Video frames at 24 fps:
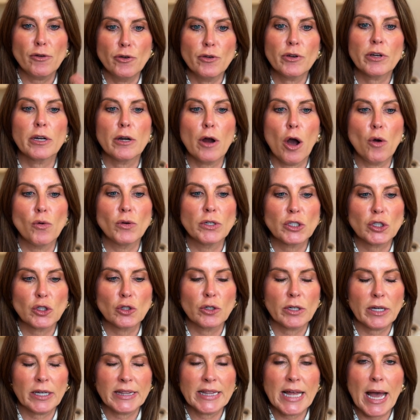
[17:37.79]
you can always
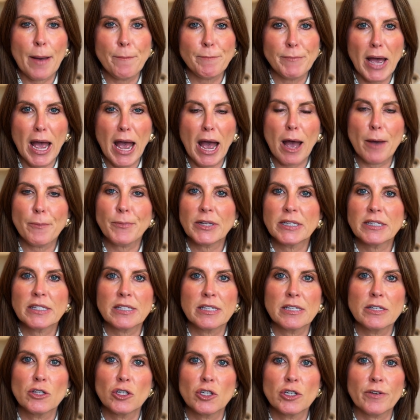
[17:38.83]
look at that map and
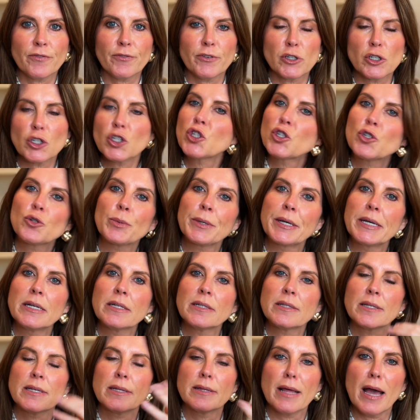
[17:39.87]
see the different
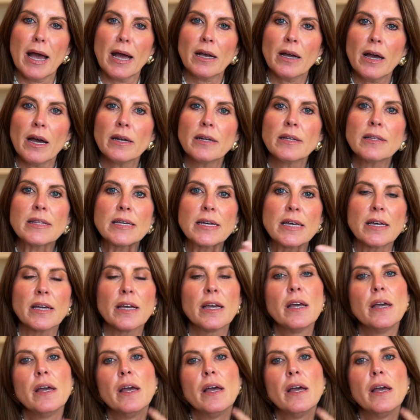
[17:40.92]
streets and that kind of thing.